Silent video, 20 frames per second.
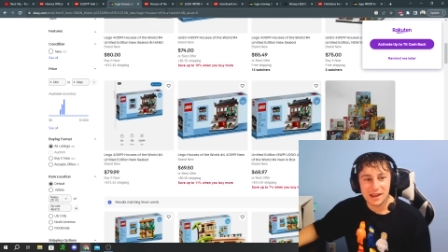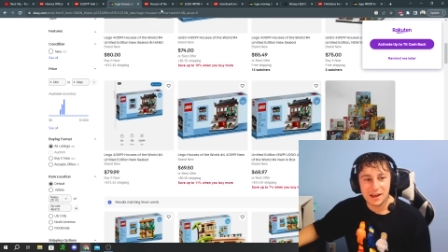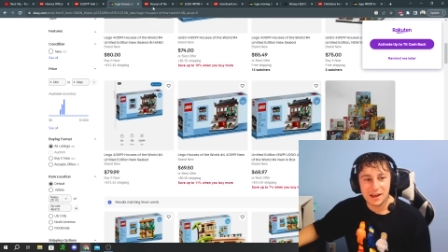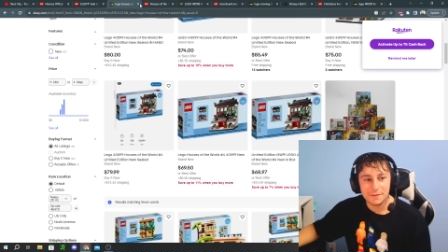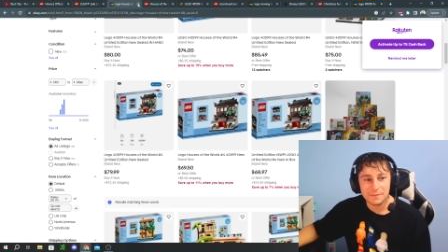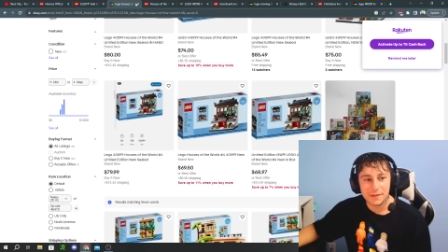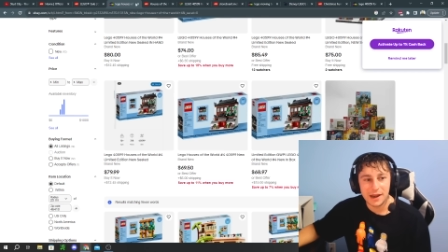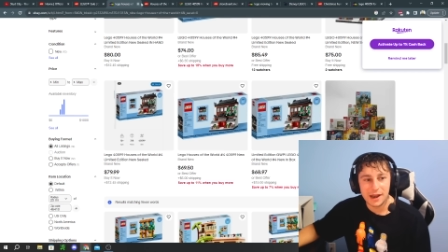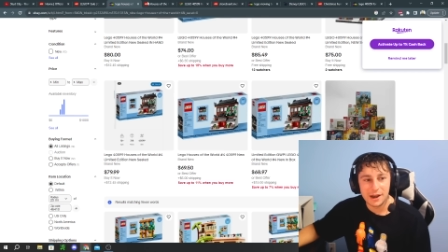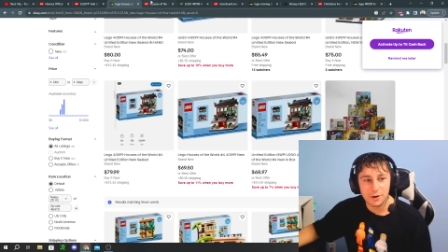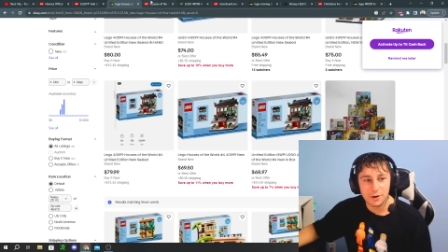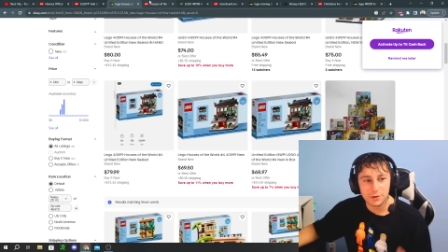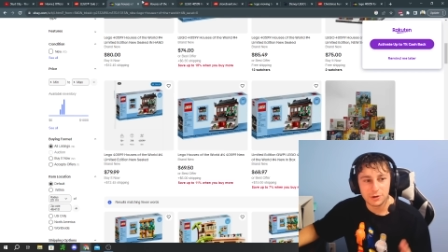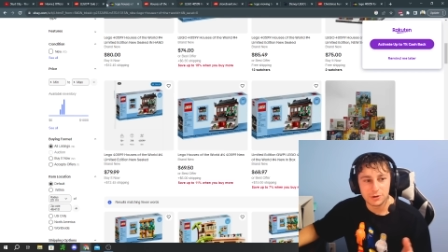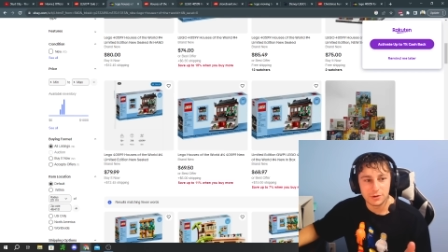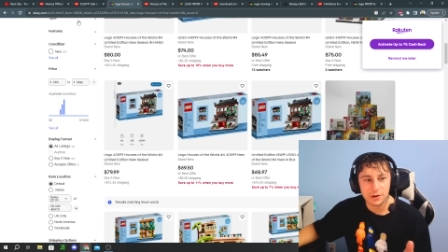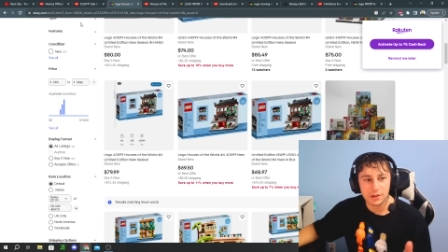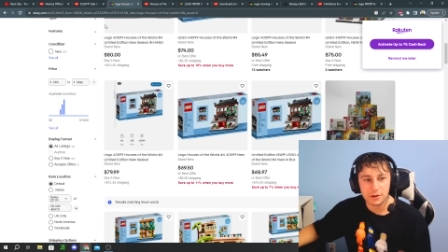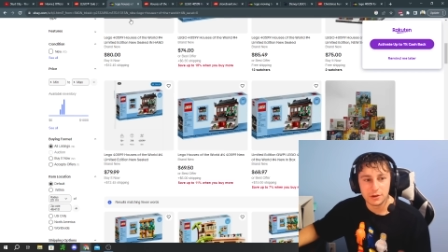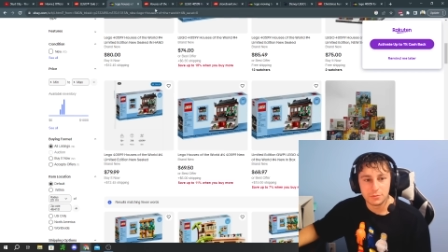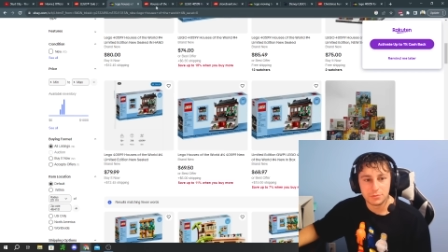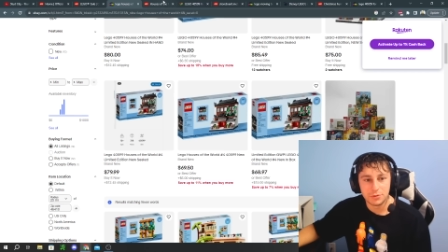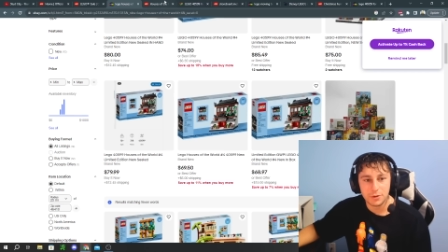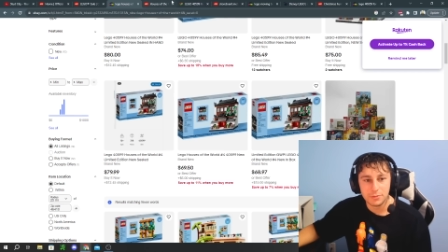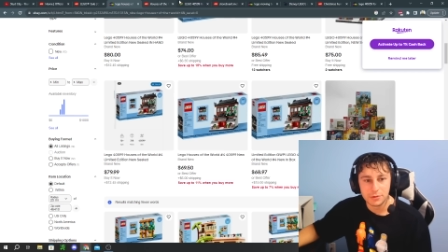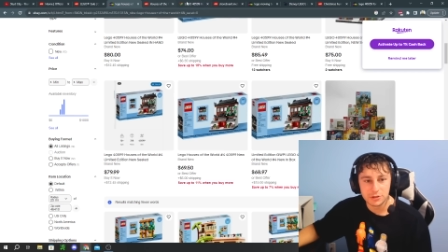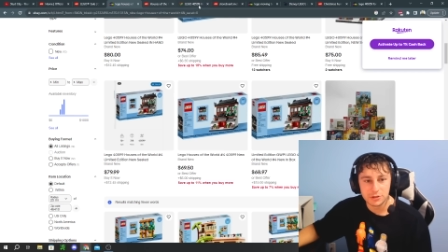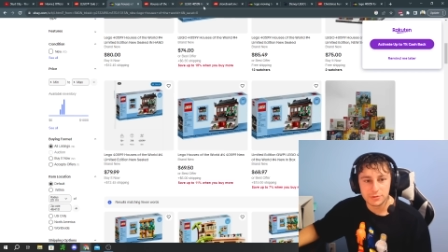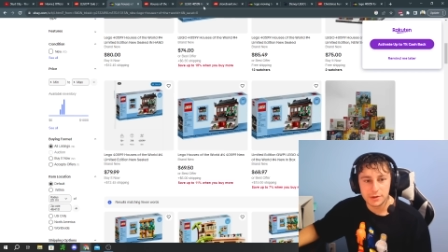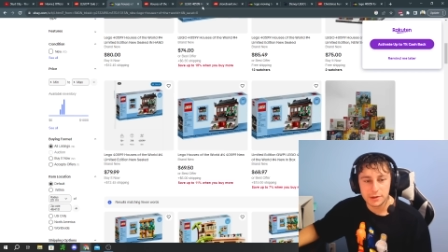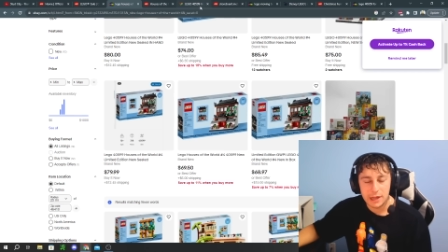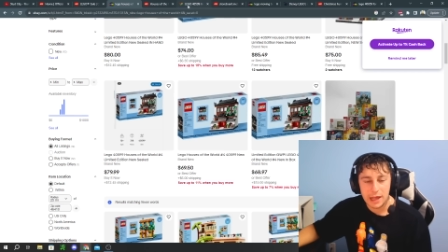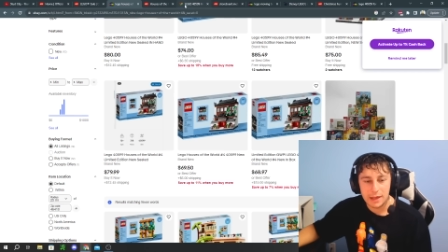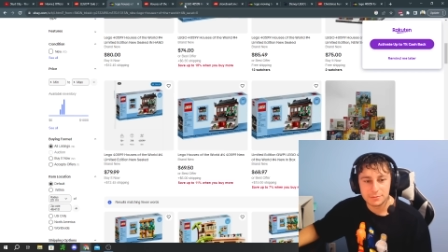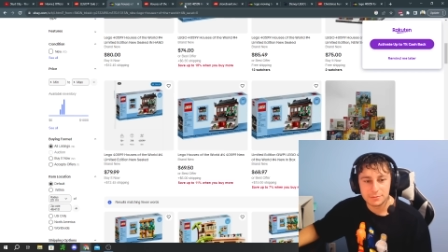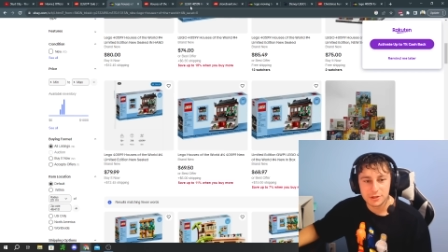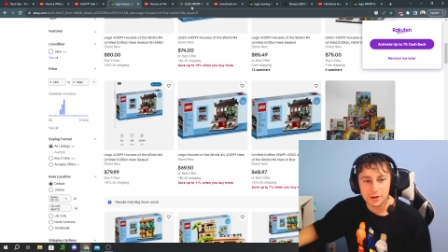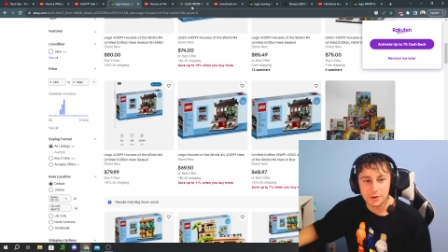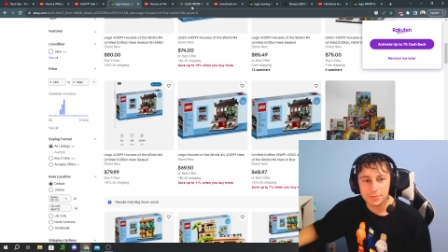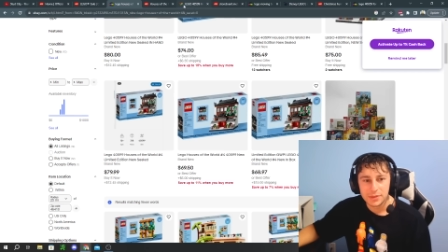Um, and I know we're doing a little promos
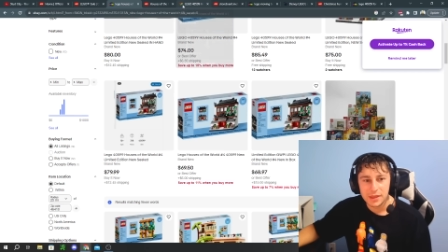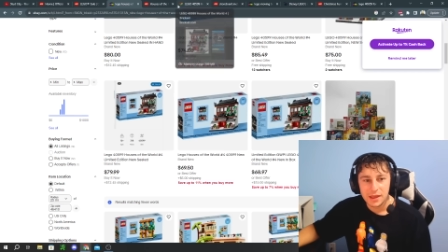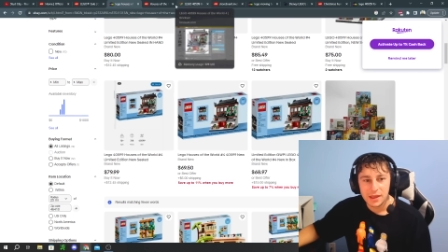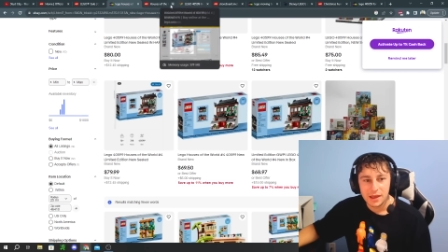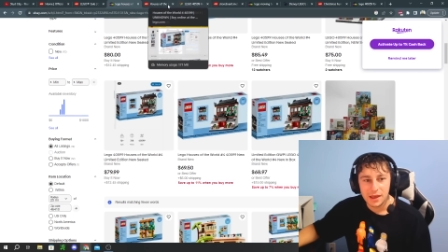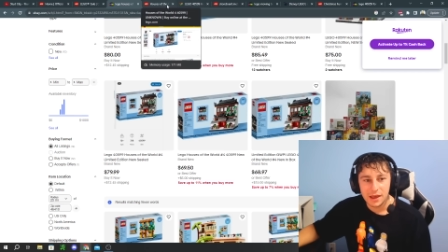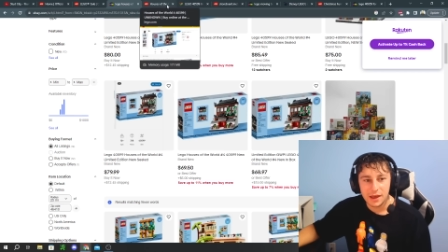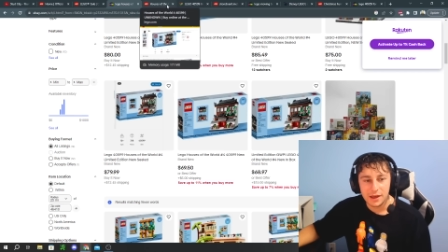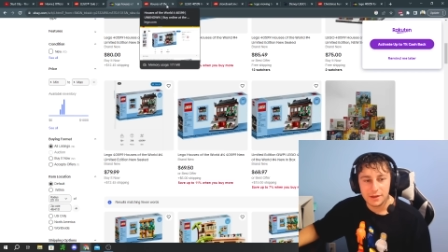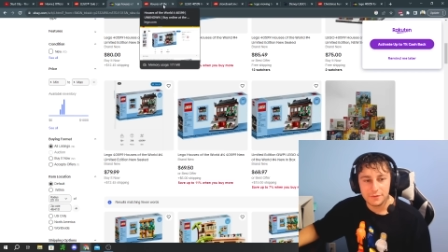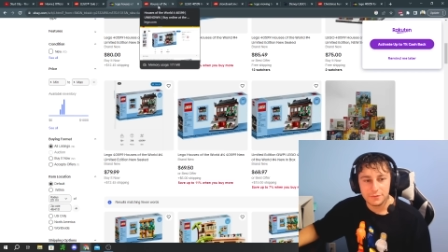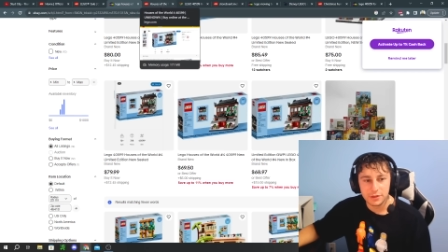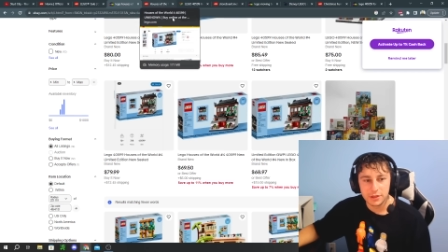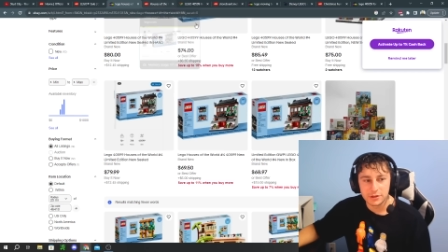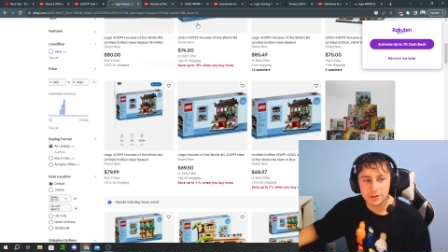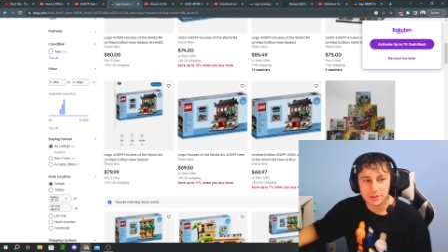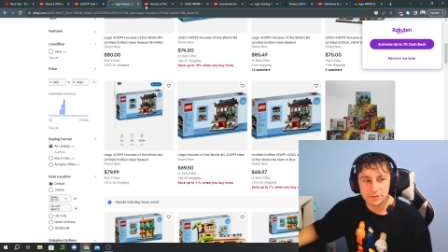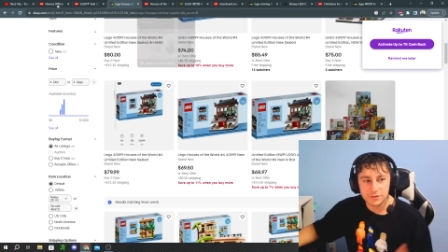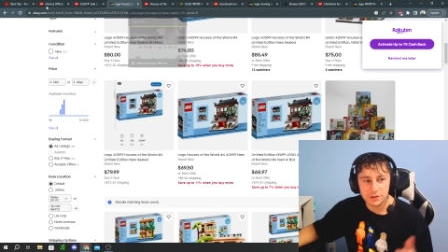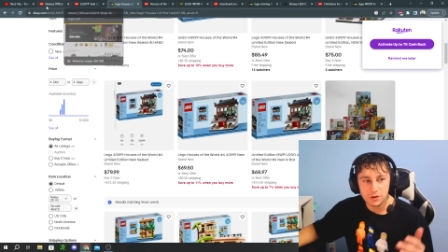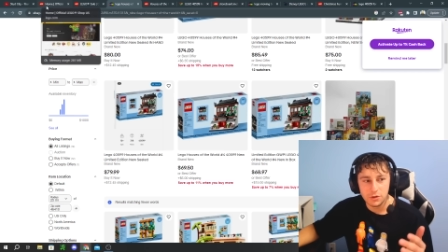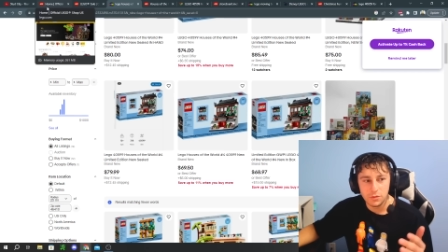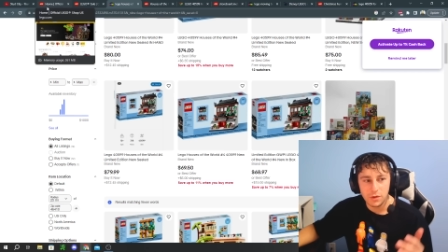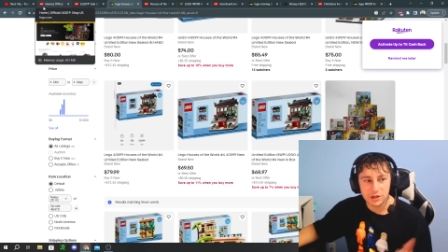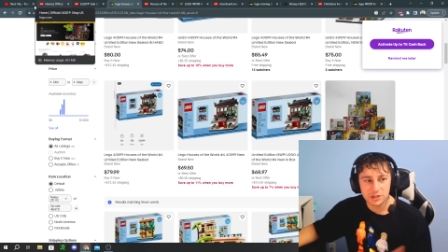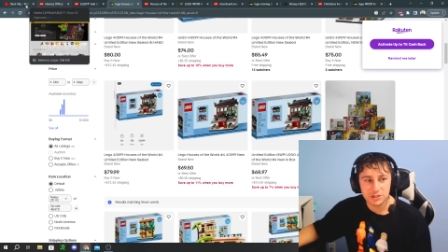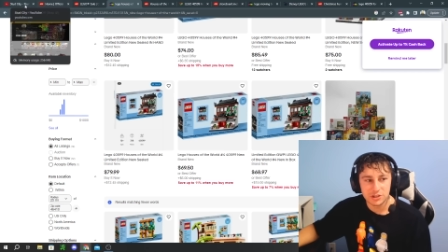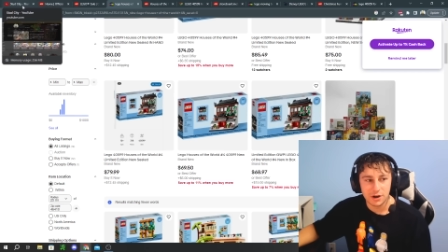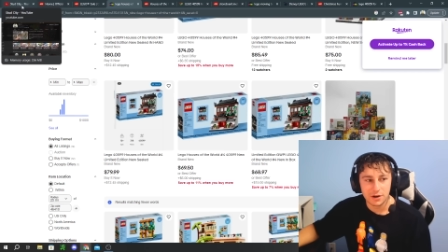recap. So, uh, and for those of you who watched